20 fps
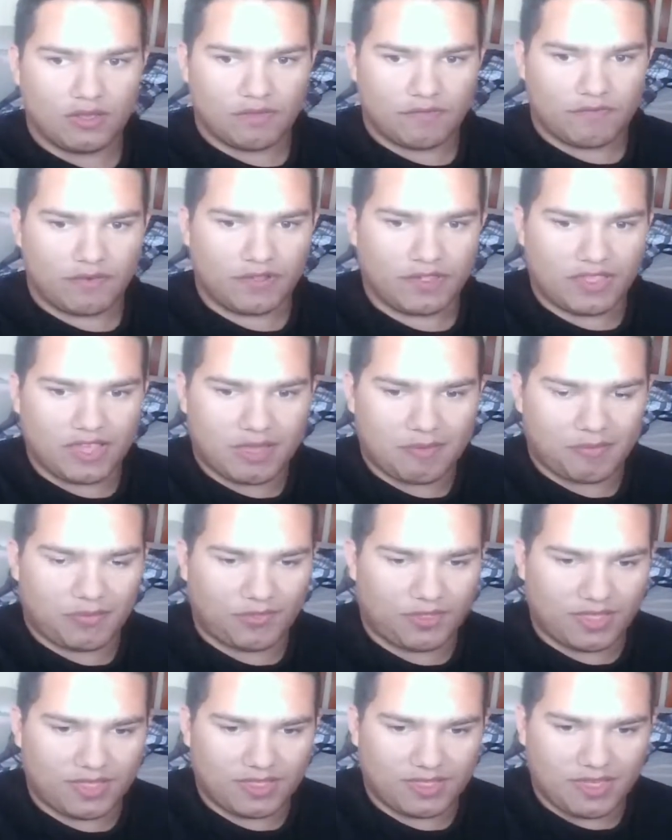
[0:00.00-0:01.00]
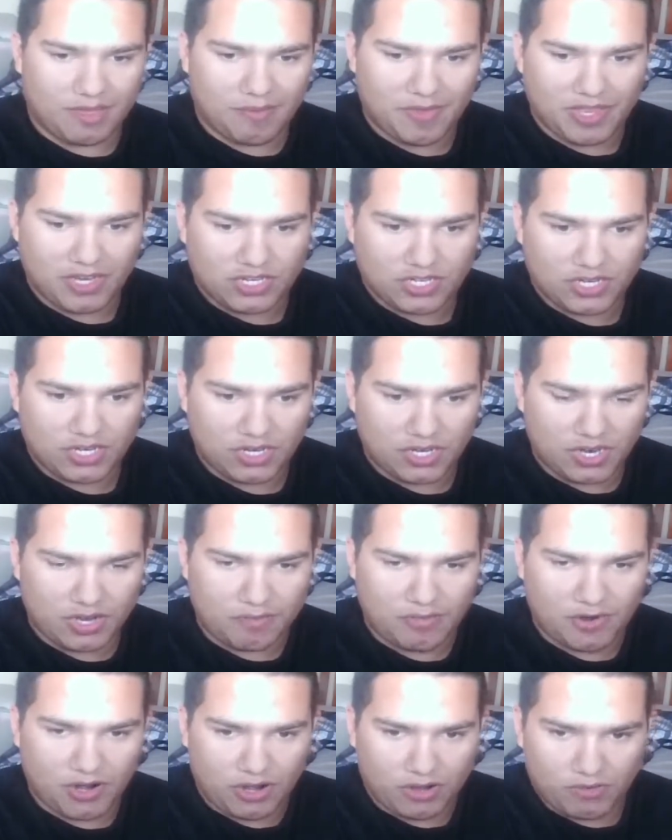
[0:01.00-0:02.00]
For example, as I mentioned in
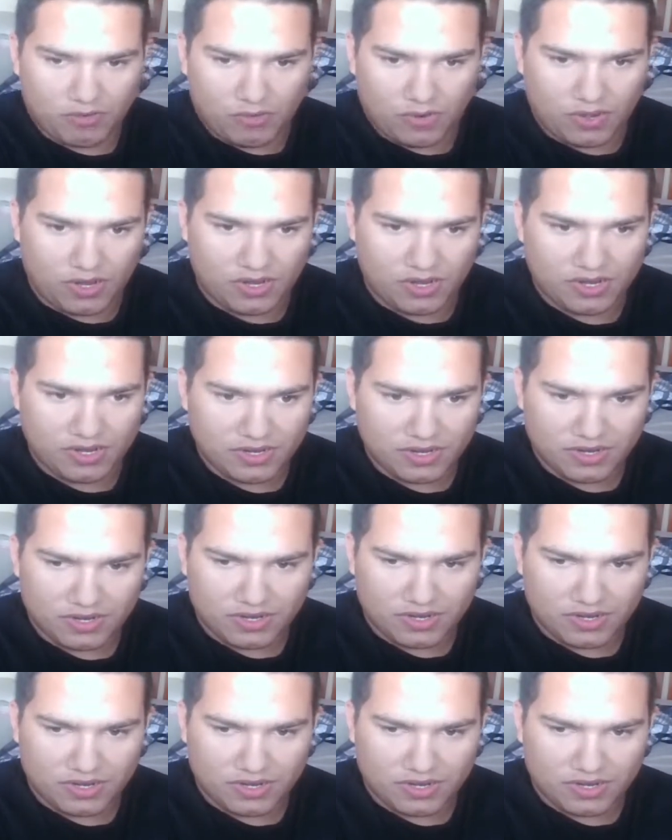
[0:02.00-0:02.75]
part 1,